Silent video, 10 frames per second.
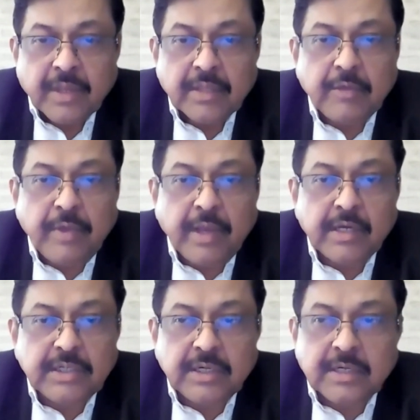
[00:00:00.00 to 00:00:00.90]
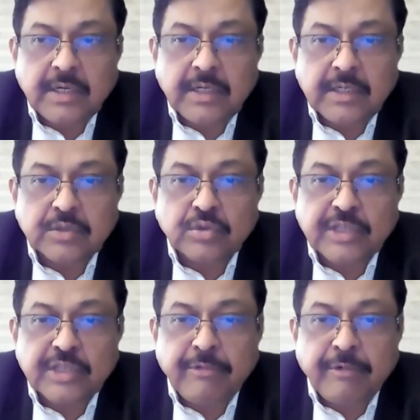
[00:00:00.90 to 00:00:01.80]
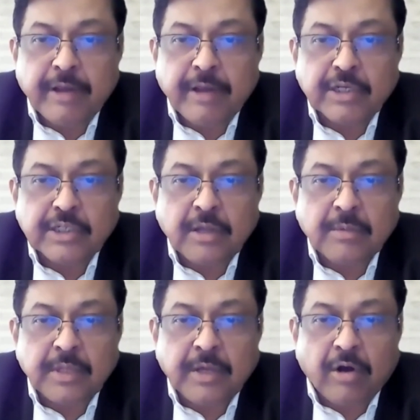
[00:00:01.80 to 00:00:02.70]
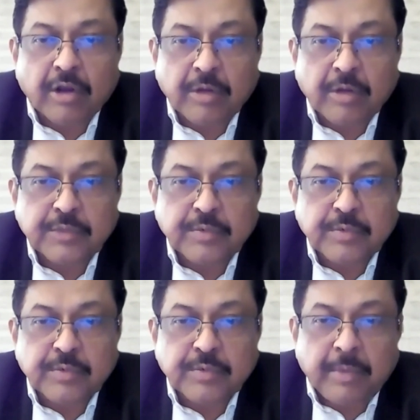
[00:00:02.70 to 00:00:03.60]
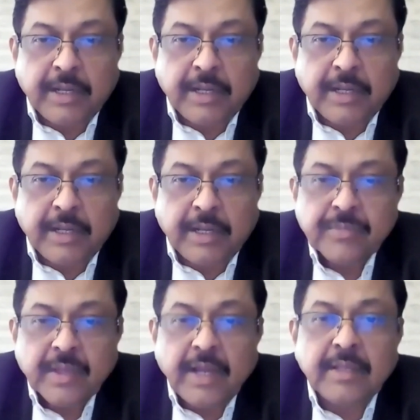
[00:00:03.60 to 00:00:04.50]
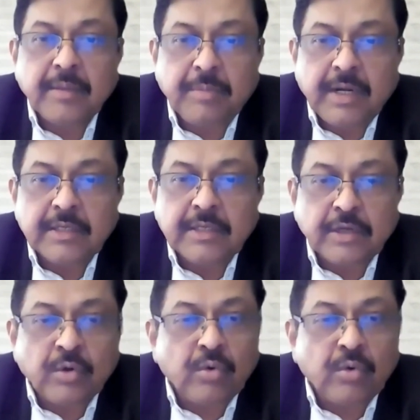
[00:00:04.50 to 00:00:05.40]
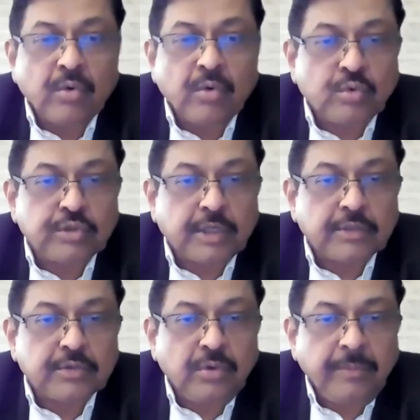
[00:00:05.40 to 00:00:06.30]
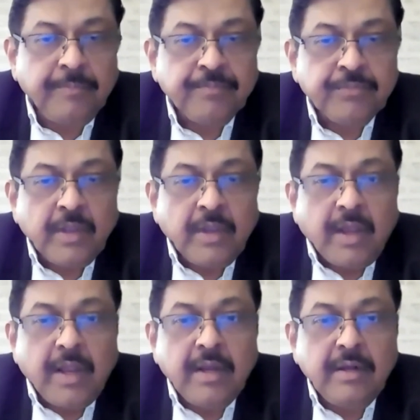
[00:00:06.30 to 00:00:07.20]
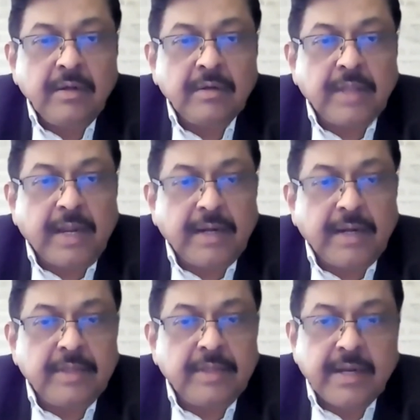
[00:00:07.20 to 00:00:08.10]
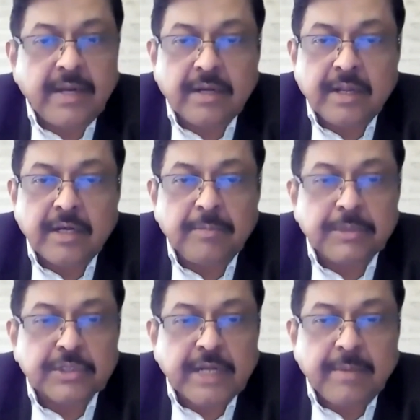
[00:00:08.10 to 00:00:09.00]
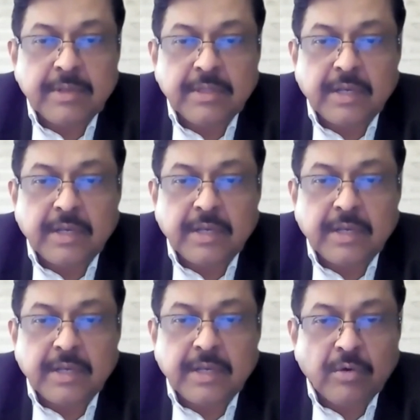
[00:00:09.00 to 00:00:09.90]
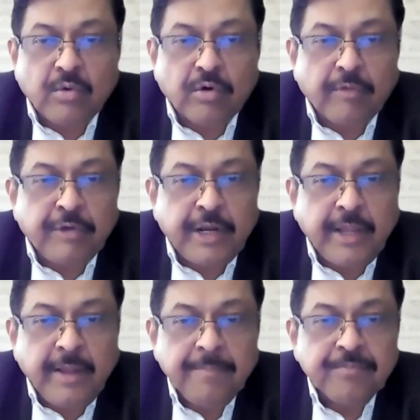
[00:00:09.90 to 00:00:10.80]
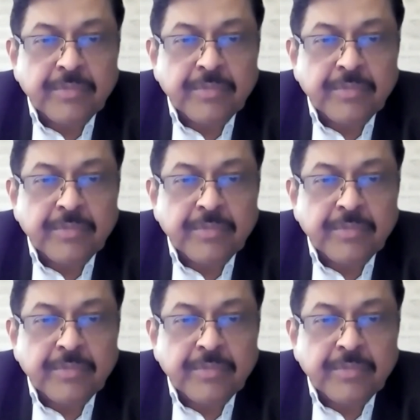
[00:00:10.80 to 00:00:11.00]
And the evacuation drill is to save evacuation of the occupants from the building, and the buildings include the schools also. And that is there clearly prescribed in the National Building Code of India.